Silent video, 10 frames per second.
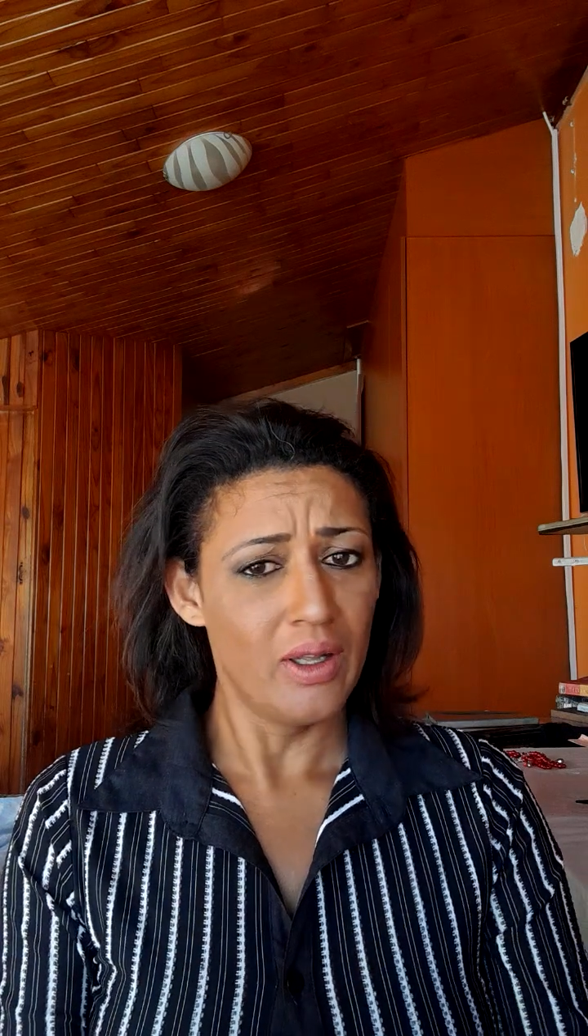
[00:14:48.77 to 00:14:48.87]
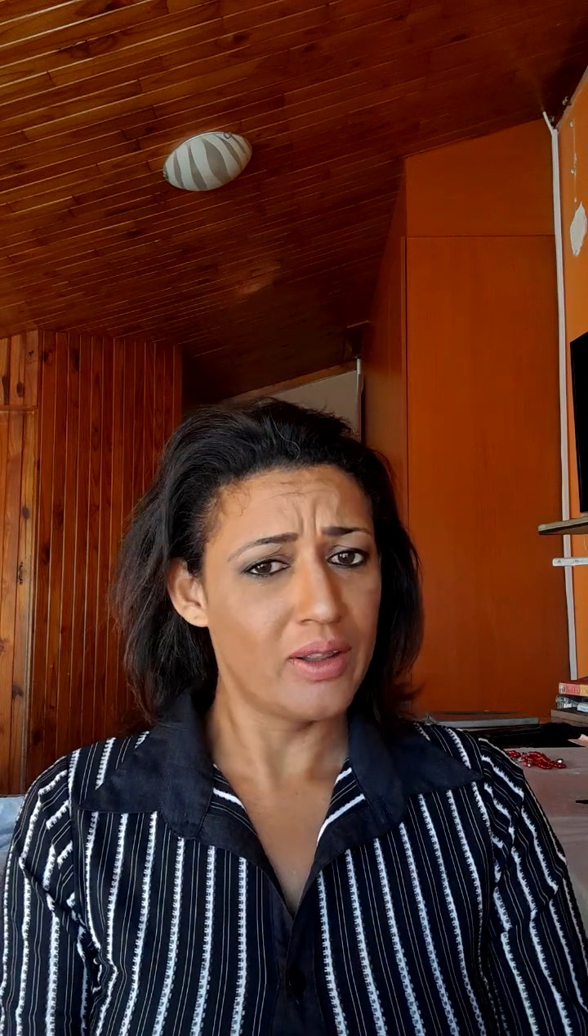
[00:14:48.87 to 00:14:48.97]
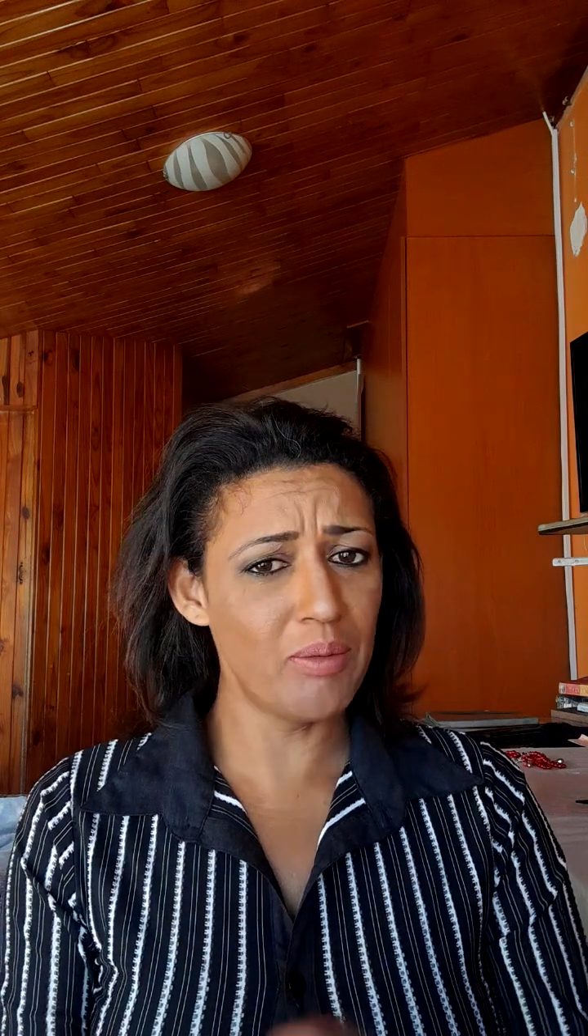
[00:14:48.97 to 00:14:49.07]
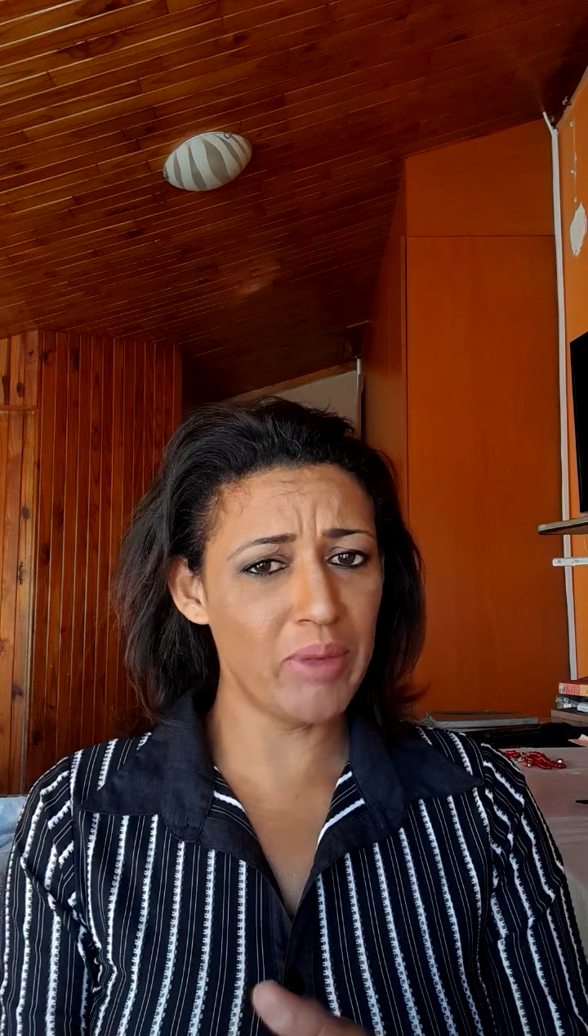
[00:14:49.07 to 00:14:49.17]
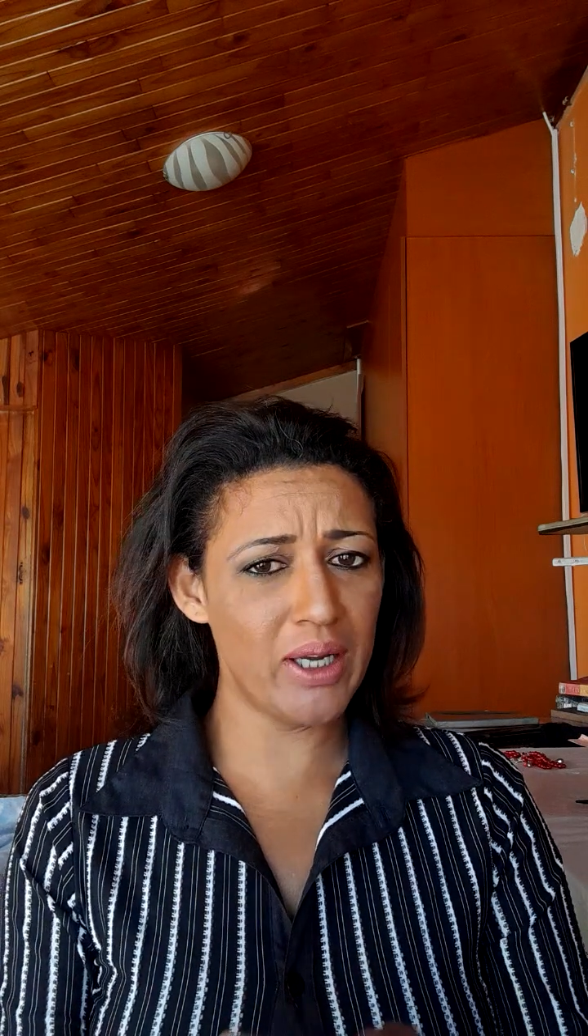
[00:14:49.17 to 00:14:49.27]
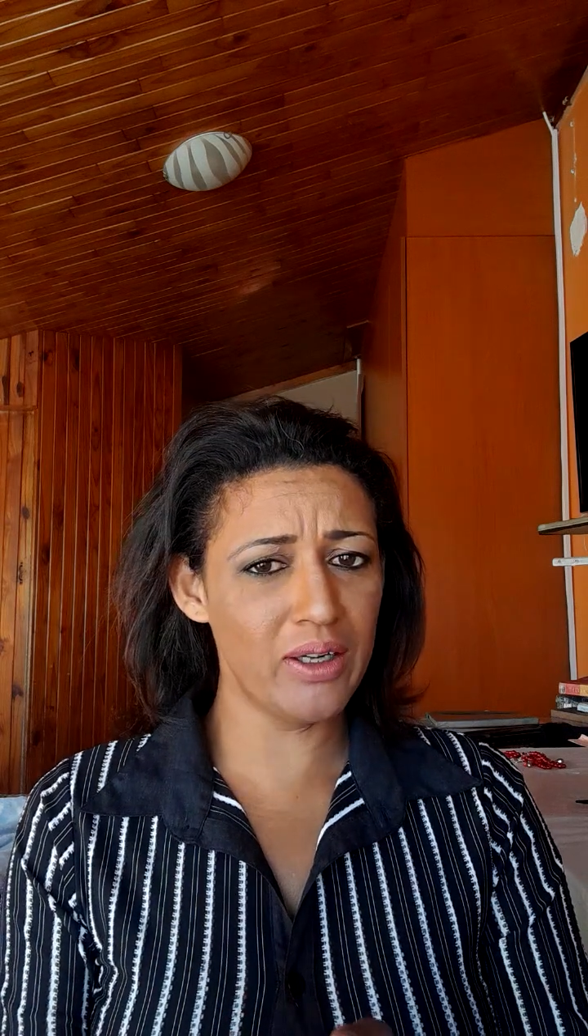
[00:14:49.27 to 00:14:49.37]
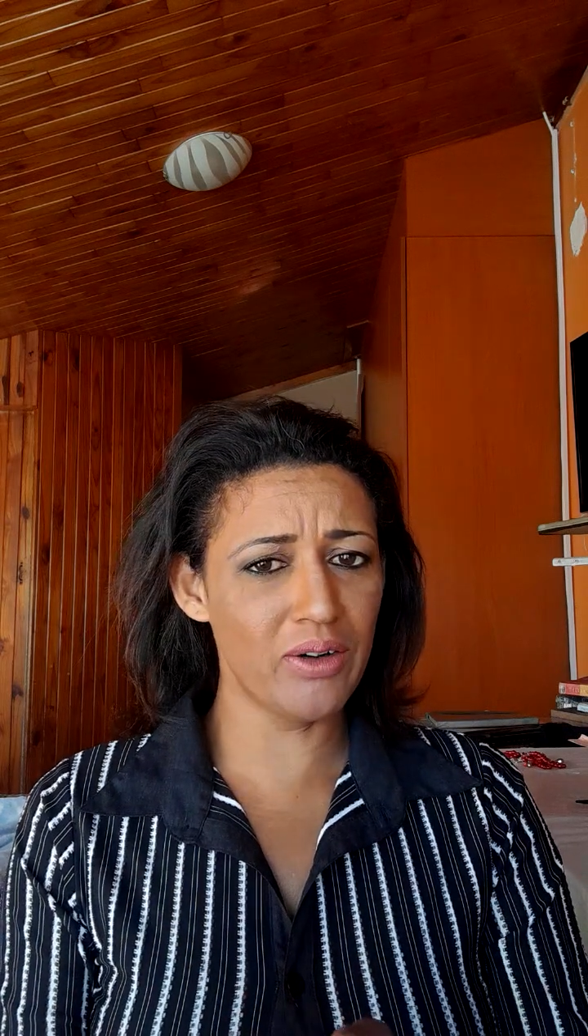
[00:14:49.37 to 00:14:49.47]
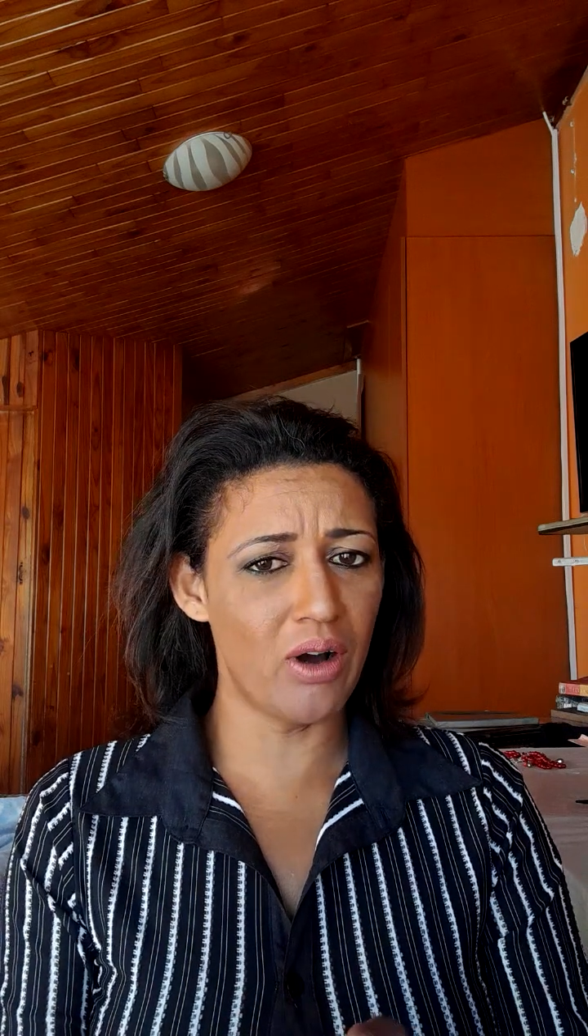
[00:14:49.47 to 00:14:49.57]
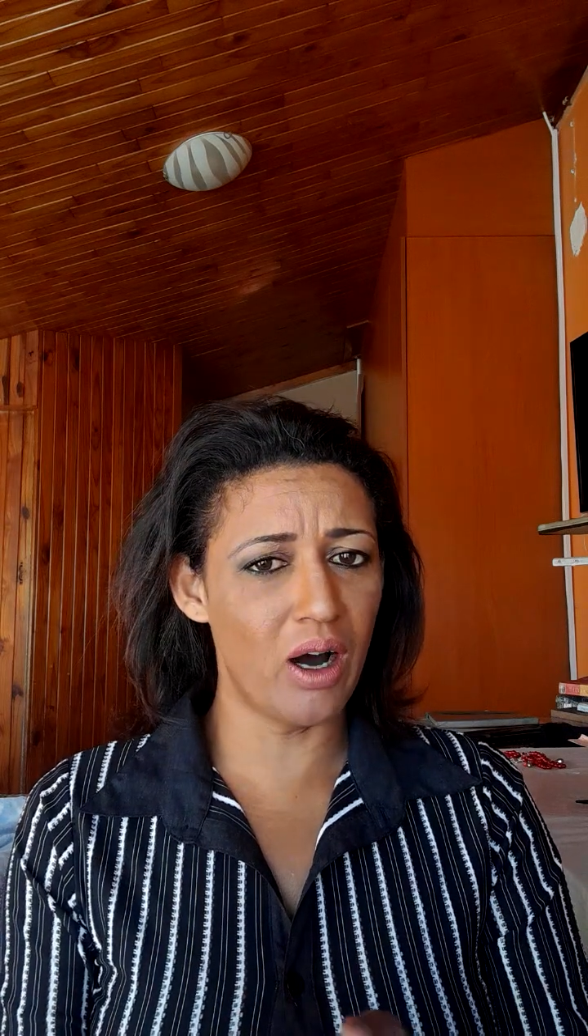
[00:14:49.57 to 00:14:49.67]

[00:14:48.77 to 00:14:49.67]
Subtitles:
The menu